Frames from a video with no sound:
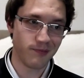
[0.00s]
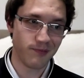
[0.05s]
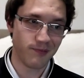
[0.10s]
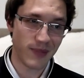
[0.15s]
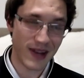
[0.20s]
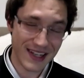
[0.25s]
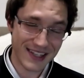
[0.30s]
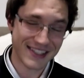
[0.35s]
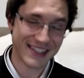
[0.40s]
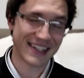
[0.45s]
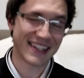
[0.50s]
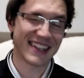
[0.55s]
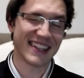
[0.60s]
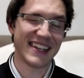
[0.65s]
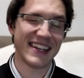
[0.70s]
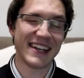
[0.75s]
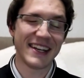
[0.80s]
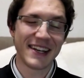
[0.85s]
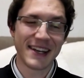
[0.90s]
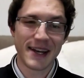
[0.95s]

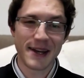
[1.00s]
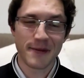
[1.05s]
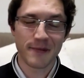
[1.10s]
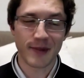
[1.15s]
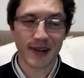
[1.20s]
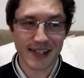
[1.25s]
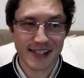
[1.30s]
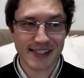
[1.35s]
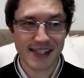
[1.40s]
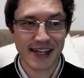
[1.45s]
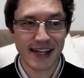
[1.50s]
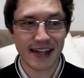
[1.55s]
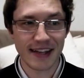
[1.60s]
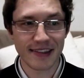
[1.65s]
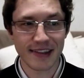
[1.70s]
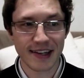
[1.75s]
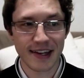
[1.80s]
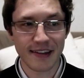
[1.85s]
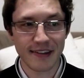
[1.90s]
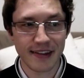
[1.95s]
basically by saying
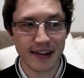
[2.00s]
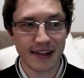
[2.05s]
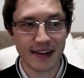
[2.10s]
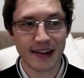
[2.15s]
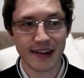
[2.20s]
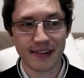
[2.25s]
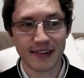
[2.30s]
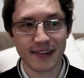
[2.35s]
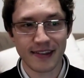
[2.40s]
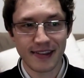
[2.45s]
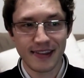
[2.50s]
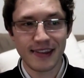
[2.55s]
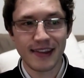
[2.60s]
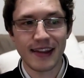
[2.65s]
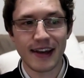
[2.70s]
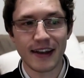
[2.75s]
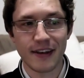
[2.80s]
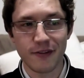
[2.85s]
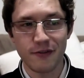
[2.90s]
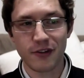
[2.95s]
that I think at
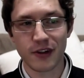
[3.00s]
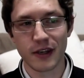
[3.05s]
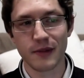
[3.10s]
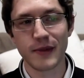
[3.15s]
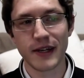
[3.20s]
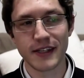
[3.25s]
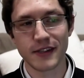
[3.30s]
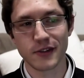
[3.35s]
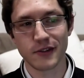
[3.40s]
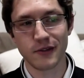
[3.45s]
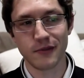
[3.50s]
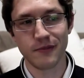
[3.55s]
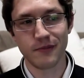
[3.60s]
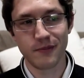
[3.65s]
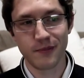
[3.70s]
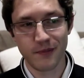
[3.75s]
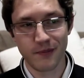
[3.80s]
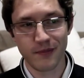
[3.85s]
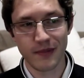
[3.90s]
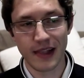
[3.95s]
a fundamental
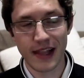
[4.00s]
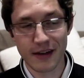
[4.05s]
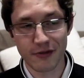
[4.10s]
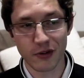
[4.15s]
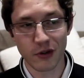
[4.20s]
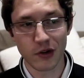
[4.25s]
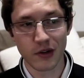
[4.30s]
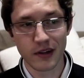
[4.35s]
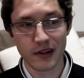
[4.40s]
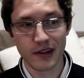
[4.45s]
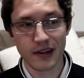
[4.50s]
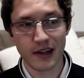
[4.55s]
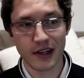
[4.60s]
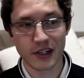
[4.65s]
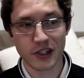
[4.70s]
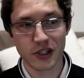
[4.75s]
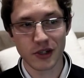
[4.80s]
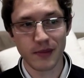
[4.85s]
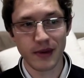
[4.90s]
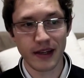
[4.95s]
level,
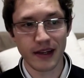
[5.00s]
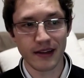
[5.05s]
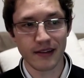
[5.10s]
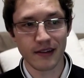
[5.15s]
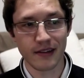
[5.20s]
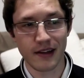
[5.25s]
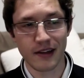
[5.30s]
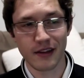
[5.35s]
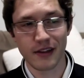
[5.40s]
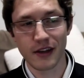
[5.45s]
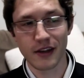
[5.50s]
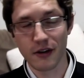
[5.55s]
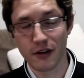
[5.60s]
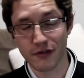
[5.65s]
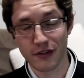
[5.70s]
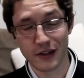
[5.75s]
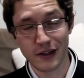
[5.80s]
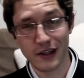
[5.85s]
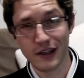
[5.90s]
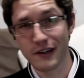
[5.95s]
assuming the theory of
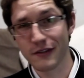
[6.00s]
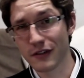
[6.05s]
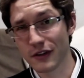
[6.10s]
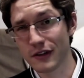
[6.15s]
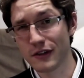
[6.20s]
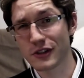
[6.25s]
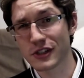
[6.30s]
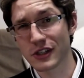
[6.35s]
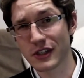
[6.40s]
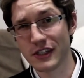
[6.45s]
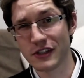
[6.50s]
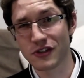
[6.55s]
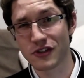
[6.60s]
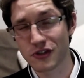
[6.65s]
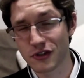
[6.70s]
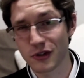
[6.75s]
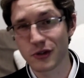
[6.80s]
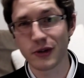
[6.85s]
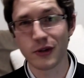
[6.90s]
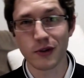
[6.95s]
evolution is
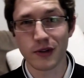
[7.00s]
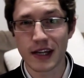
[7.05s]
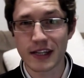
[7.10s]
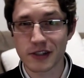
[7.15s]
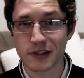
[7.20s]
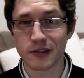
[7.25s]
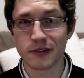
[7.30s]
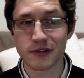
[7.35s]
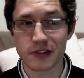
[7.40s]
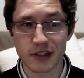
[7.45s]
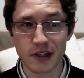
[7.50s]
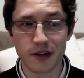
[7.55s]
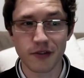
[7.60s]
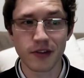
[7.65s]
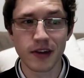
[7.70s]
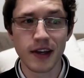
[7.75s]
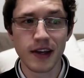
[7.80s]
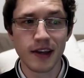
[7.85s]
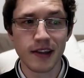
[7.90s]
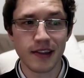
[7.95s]
true and all that sort of stuff,
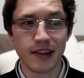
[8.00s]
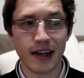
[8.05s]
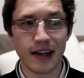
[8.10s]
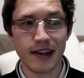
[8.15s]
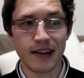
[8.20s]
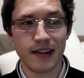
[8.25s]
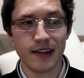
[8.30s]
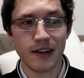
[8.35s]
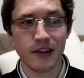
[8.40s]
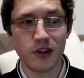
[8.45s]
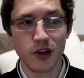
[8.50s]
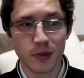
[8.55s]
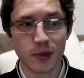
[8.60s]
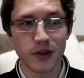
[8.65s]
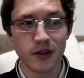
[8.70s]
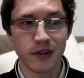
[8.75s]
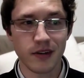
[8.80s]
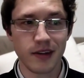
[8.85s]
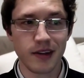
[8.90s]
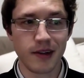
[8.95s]
that
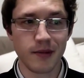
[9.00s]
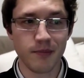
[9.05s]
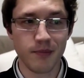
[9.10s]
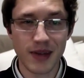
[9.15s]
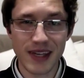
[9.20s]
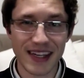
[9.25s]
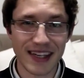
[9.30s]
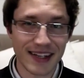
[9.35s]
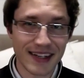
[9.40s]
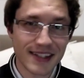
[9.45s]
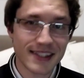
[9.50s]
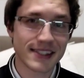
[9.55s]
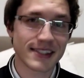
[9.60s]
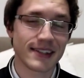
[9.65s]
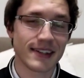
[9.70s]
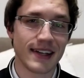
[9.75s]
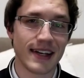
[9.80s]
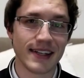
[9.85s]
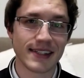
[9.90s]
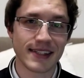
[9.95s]
human beings
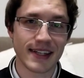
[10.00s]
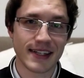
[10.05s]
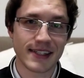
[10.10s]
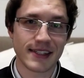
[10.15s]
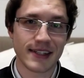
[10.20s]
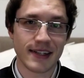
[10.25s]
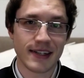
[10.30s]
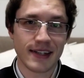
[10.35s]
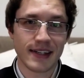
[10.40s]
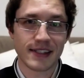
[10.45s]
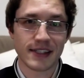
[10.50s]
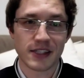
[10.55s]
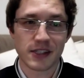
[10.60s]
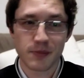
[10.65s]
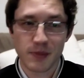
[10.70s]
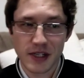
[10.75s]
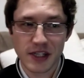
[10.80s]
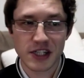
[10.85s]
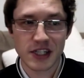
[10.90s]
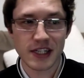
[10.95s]
as a
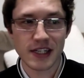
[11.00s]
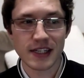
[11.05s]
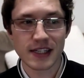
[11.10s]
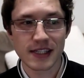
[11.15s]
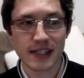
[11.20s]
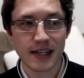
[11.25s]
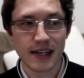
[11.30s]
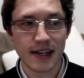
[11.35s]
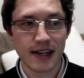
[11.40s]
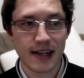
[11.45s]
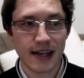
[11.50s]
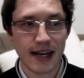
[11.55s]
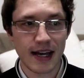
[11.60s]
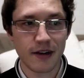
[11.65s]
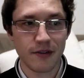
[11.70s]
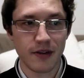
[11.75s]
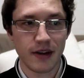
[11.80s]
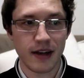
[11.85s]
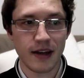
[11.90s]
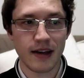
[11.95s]
species
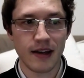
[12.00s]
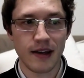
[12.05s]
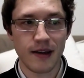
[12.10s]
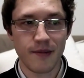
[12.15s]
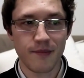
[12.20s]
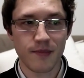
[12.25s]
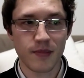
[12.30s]
have a